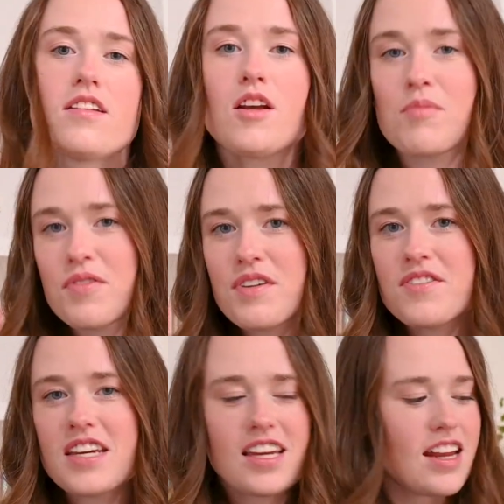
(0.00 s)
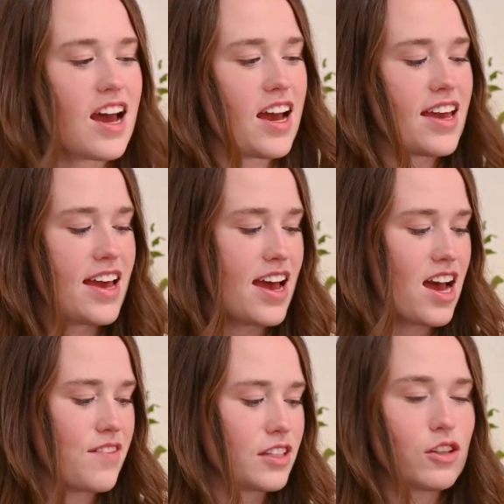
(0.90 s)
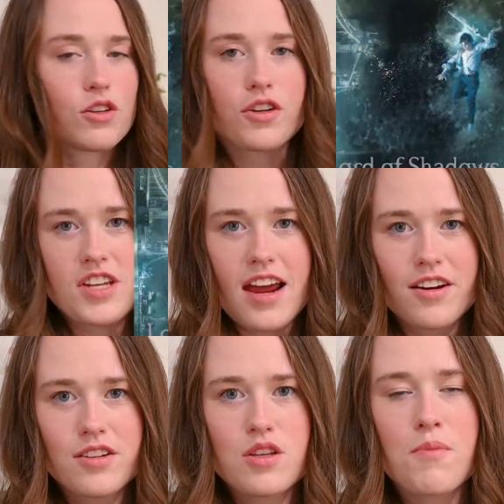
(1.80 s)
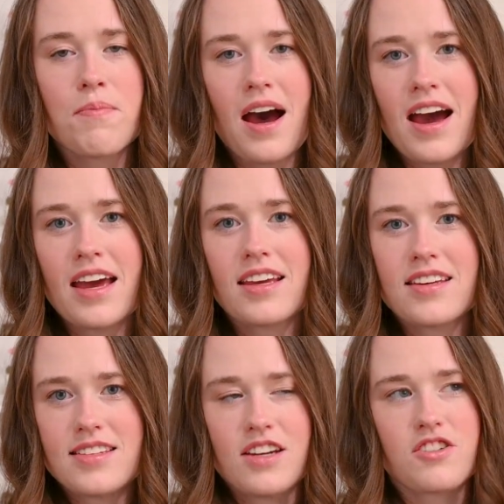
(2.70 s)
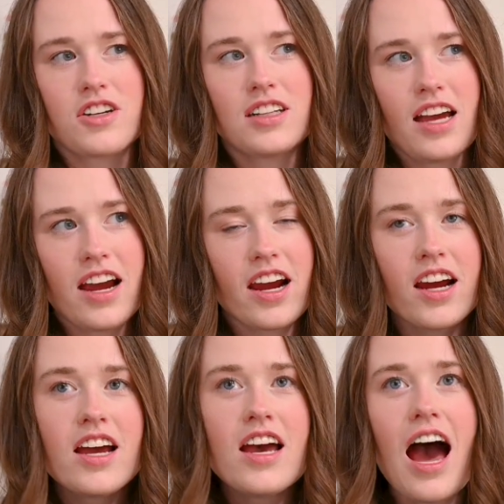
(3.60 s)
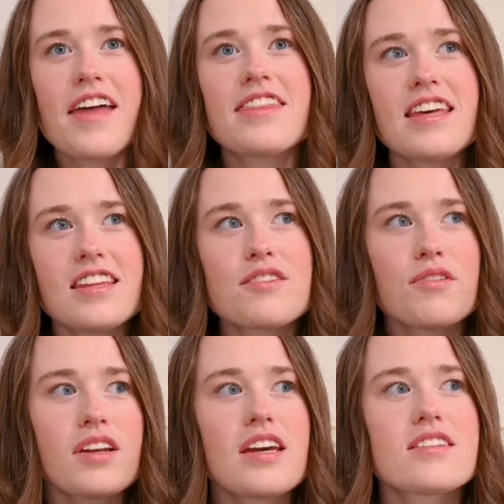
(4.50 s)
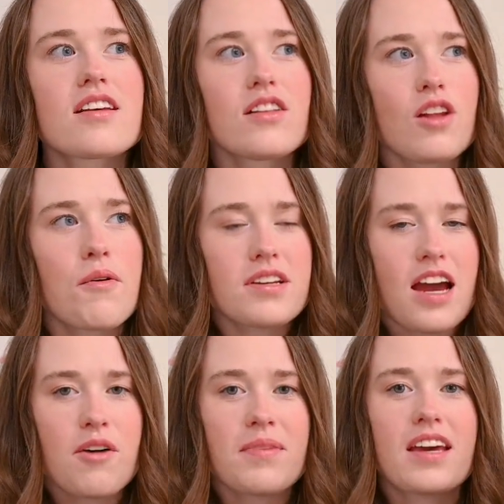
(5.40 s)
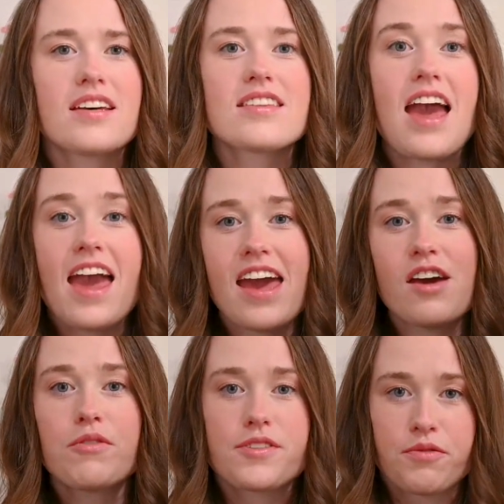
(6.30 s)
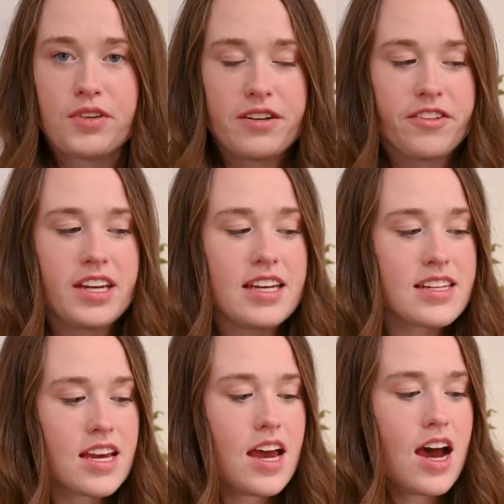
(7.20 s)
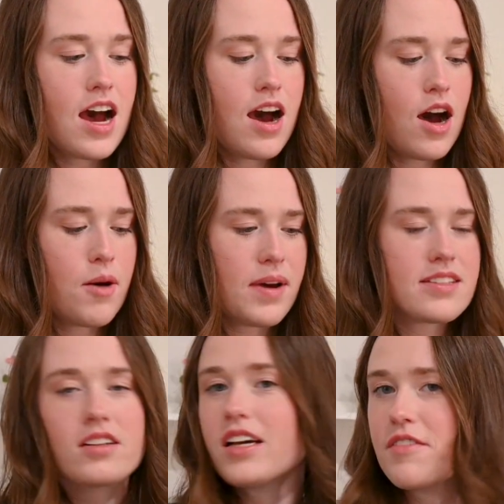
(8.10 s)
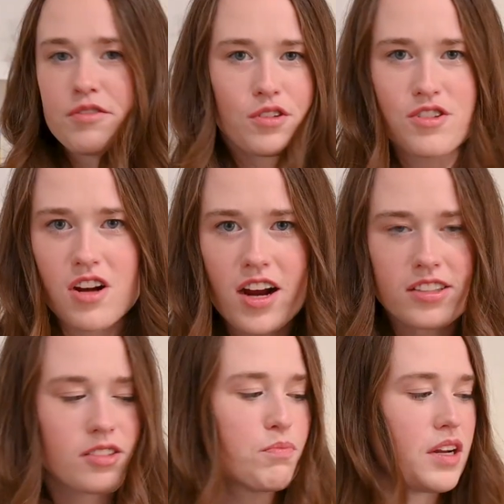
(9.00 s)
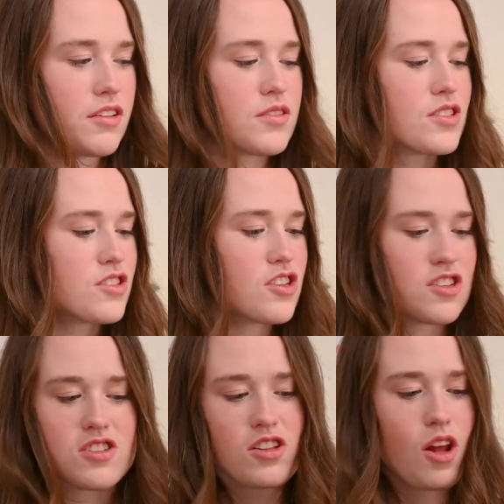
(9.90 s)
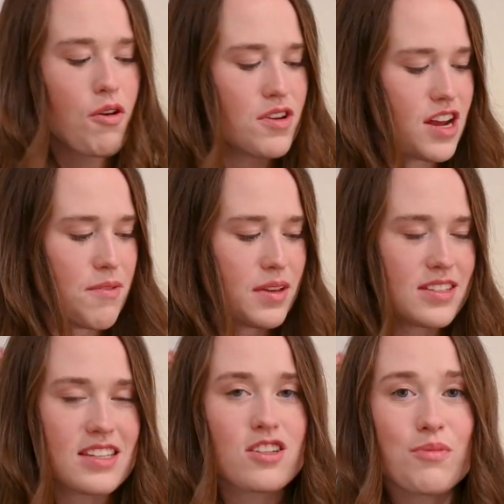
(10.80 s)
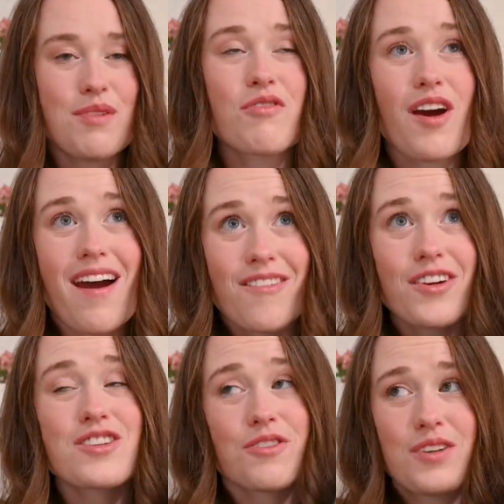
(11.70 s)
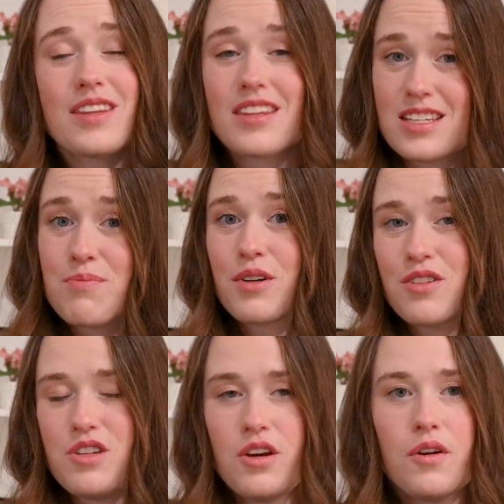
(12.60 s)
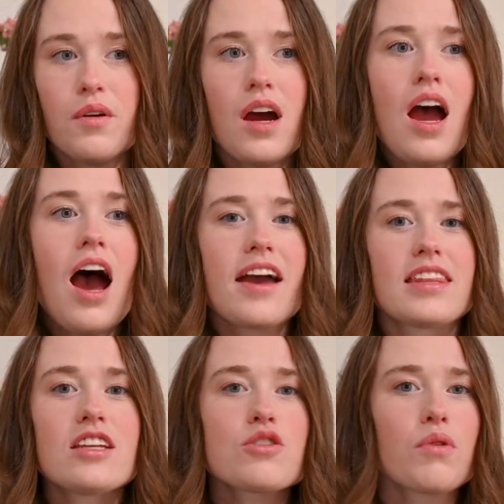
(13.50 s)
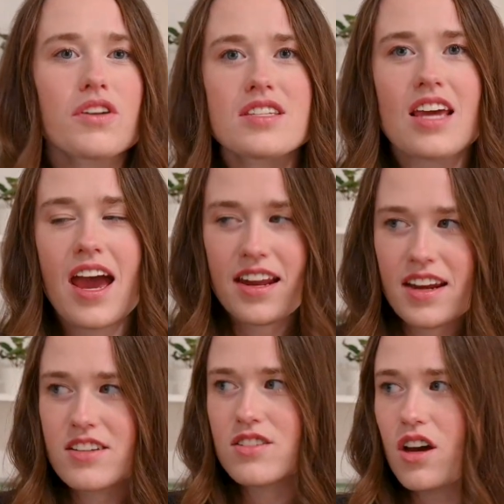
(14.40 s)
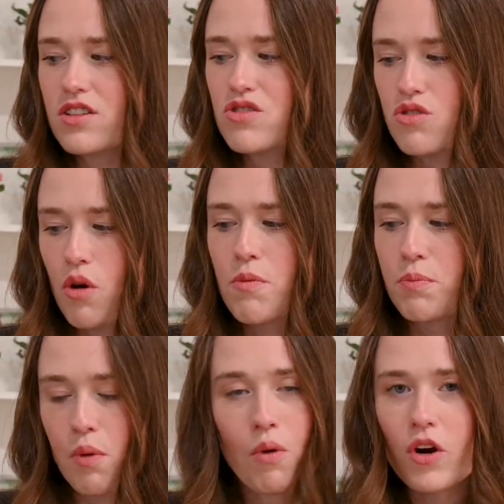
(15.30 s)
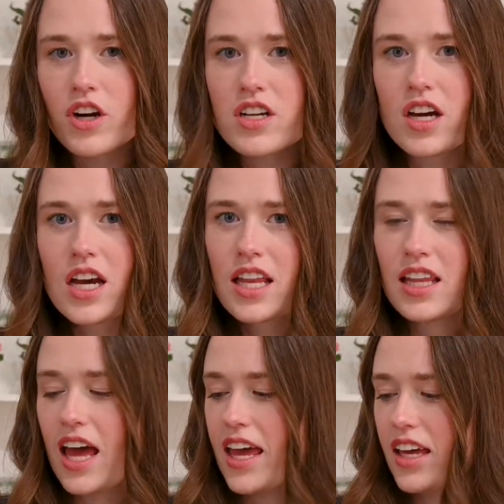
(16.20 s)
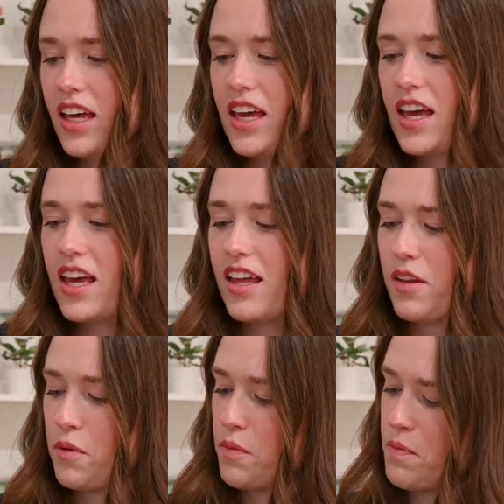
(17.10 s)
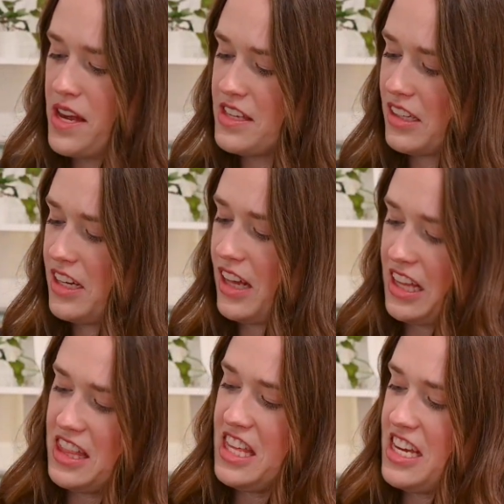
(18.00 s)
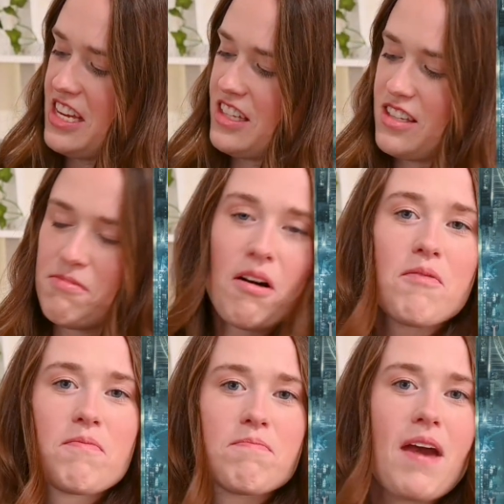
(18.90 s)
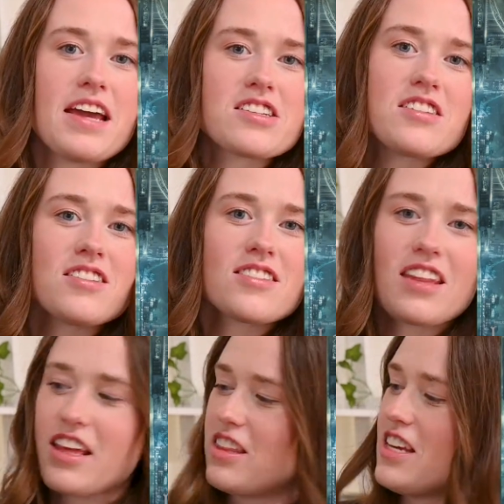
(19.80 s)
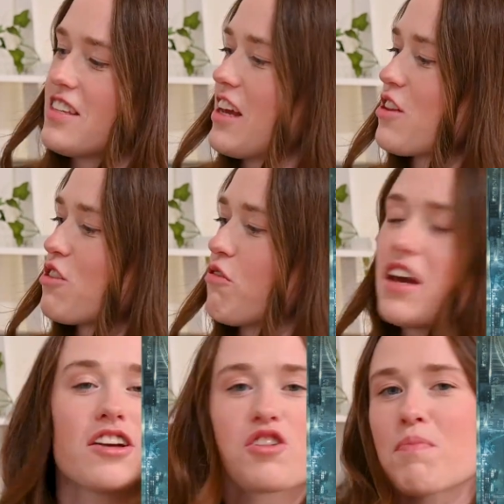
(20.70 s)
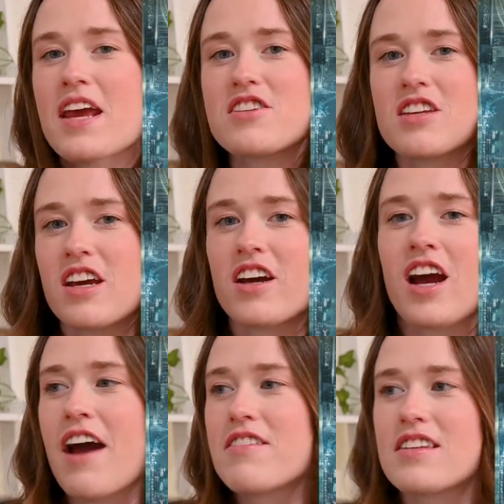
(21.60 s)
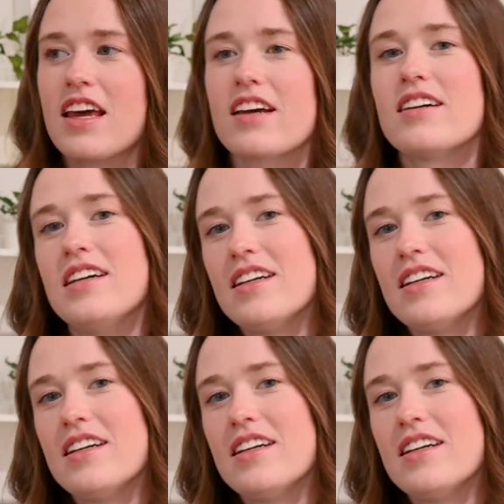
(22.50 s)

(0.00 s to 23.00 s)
Number 15, I have Lord of Shadows by Cassandra Clare. I think this one is lower down because A, it was a reread. I still gave it 4 stars, but it was just lower down because it took me forever to read this book too. I think towards the end, I just got so bored. Like, basically like these pages, like these like 300 pages here, I was like,